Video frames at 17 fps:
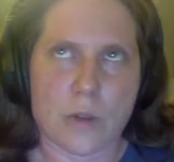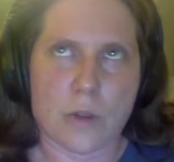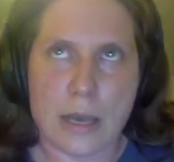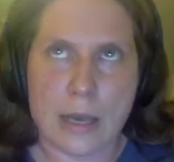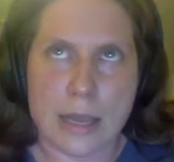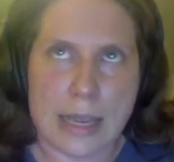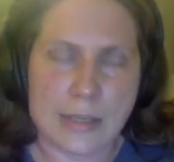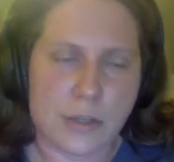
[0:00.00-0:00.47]

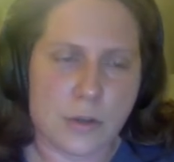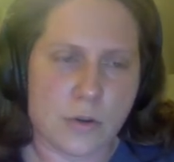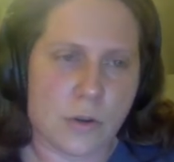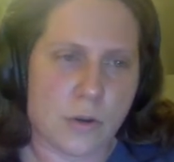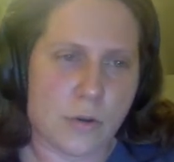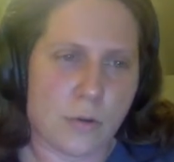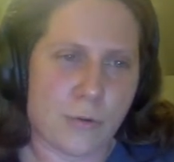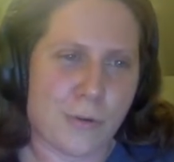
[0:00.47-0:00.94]
as you
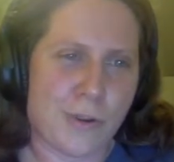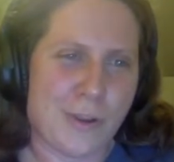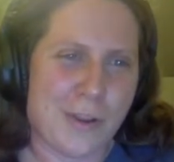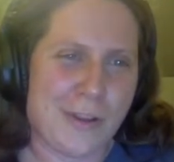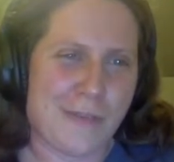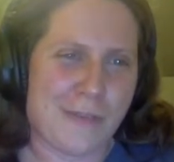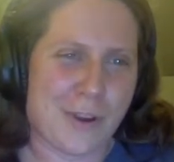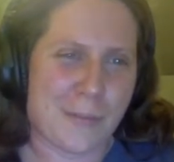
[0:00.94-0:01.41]
go
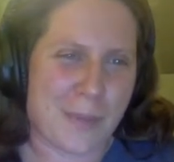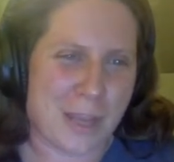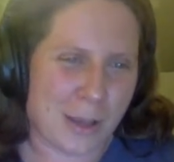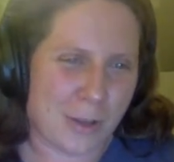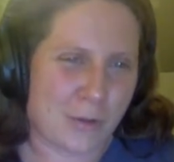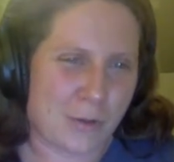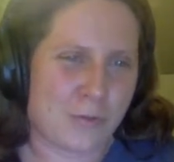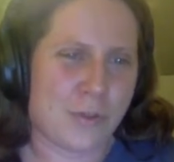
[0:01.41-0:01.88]
from
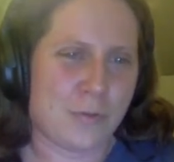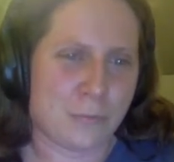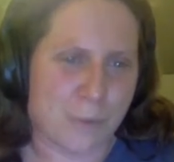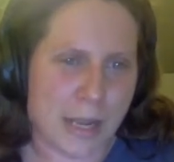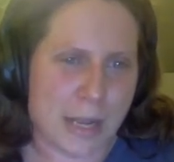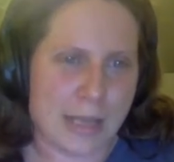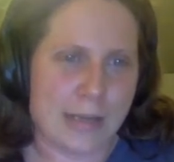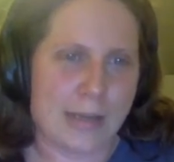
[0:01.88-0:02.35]
yellow to
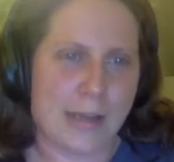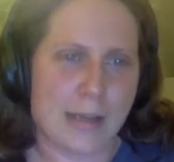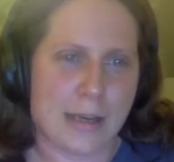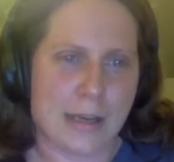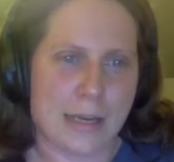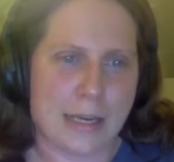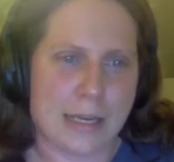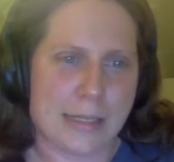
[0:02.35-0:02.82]
red,
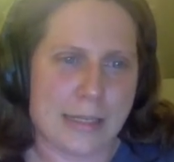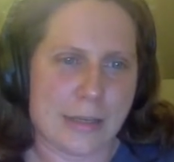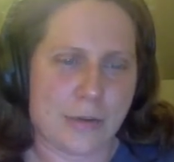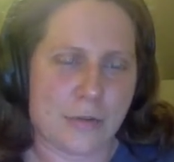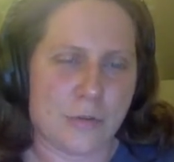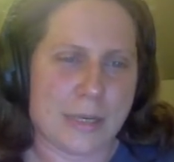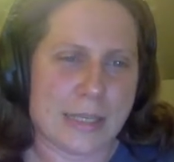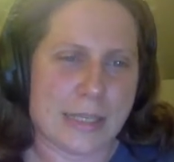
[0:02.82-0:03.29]
it's
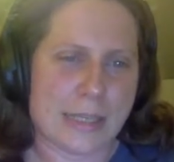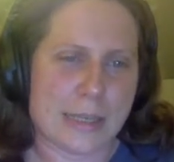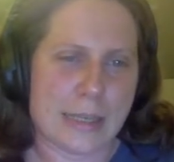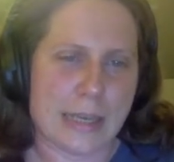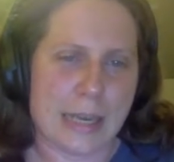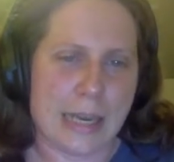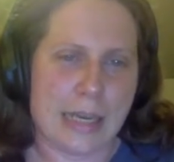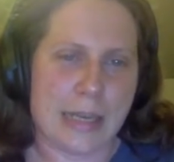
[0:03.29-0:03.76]

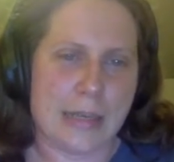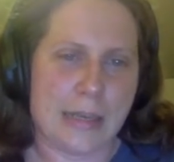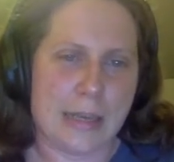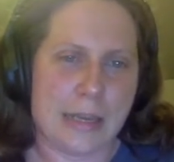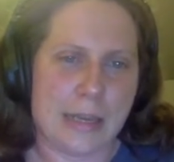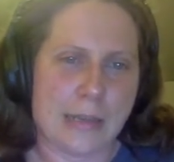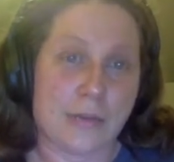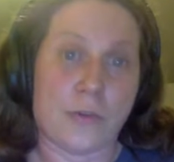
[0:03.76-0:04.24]
increasing in
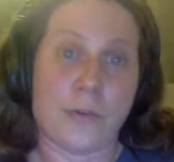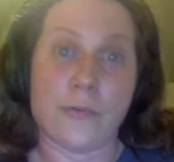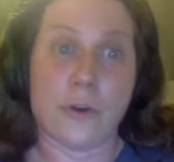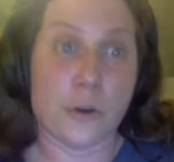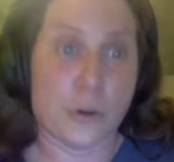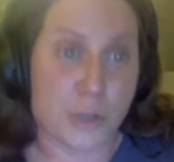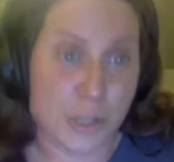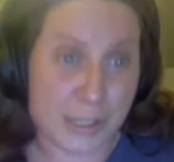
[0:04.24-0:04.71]
the sort
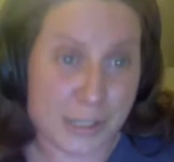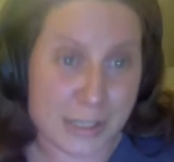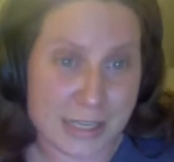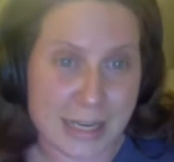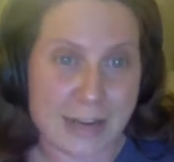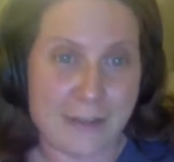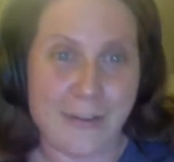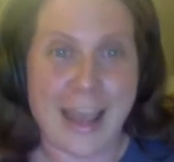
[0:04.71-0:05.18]
of
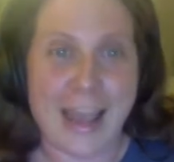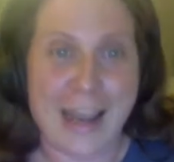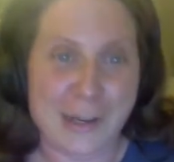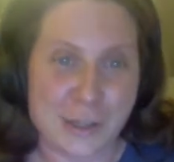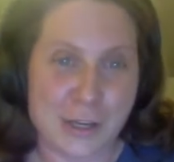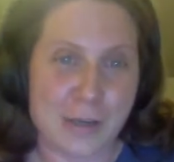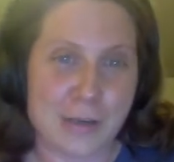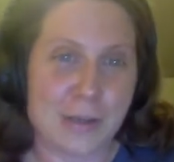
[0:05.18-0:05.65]
urgency of
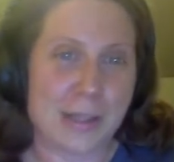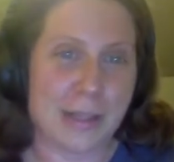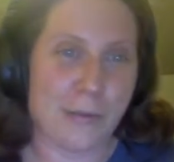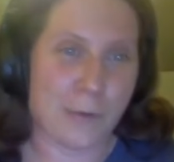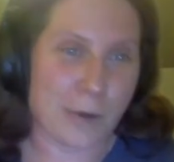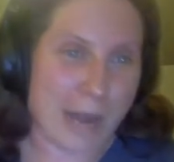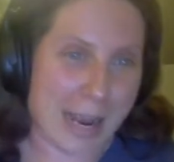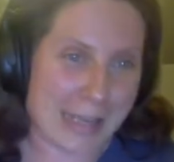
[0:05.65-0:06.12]
action
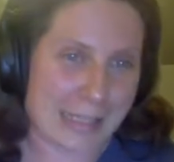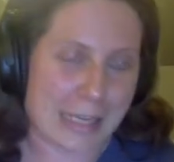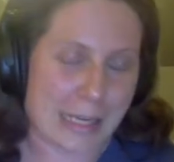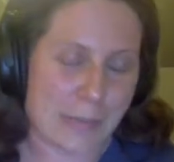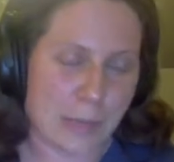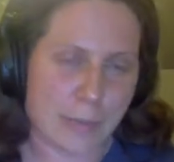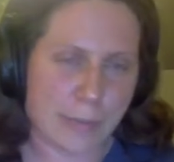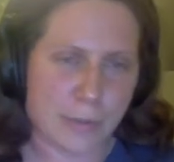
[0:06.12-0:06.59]
that we're
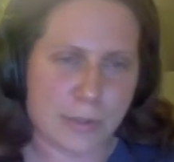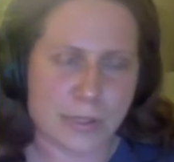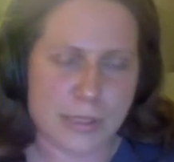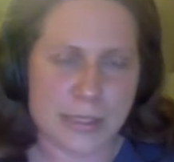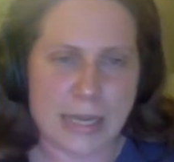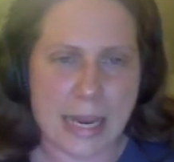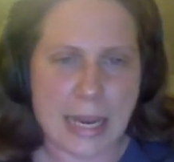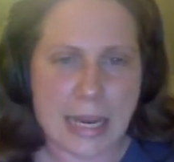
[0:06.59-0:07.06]
asking people
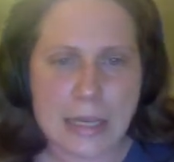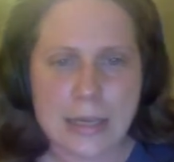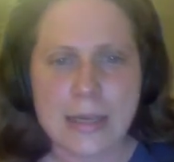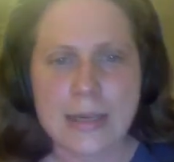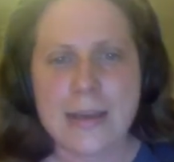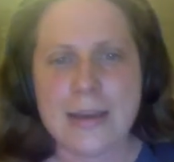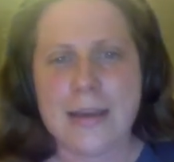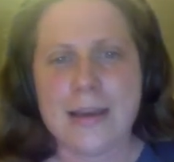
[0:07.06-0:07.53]
to take.
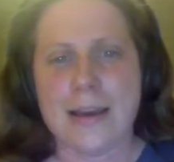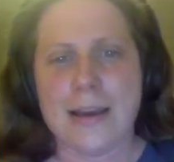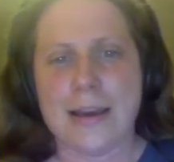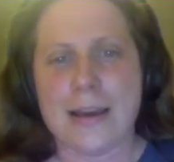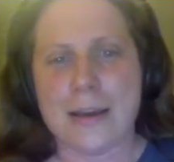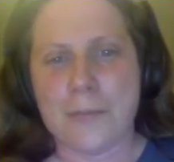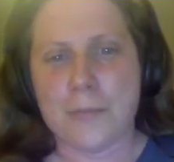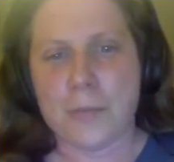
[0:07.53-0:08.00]

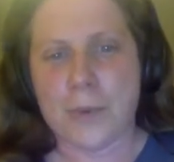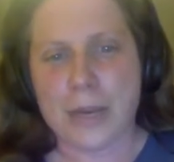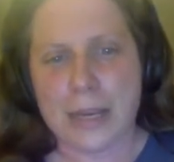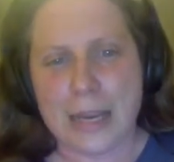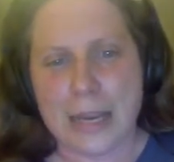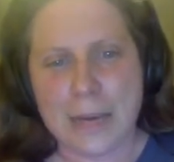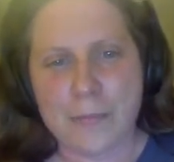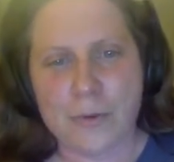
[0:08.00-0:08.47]

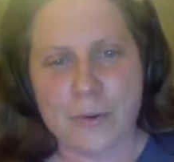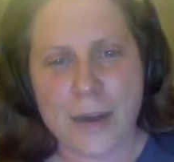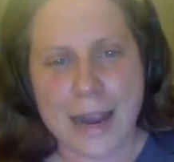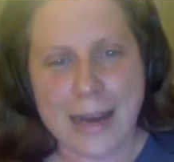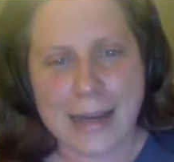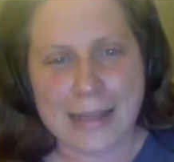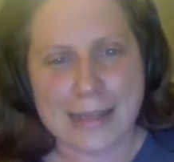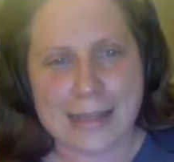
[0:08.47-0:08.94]
But in
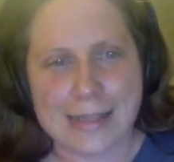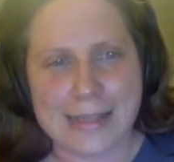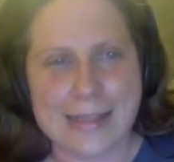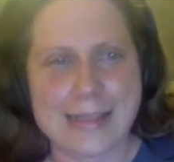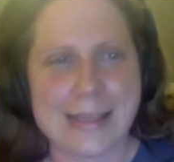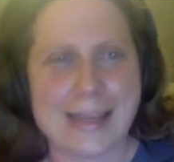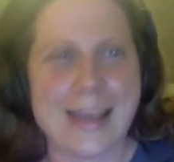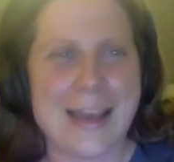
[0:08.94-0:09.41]

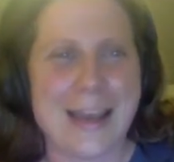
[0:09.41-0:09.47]
practice,